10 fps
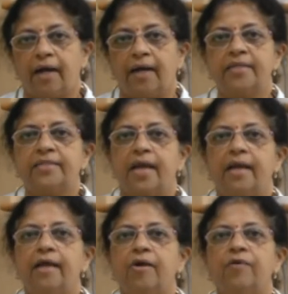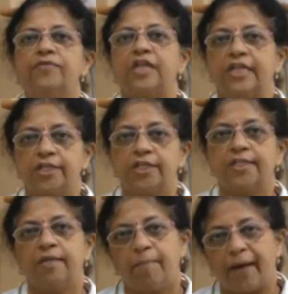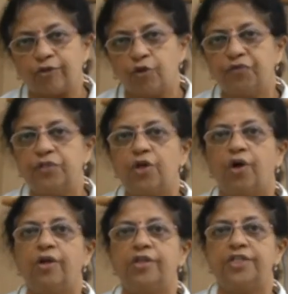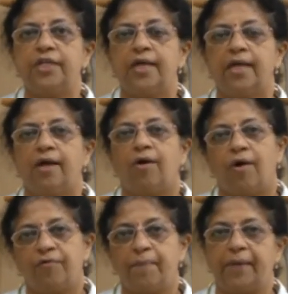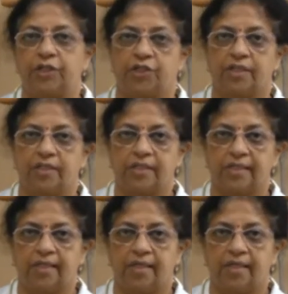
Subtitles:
understanding of changes in pathophysiology of a patient.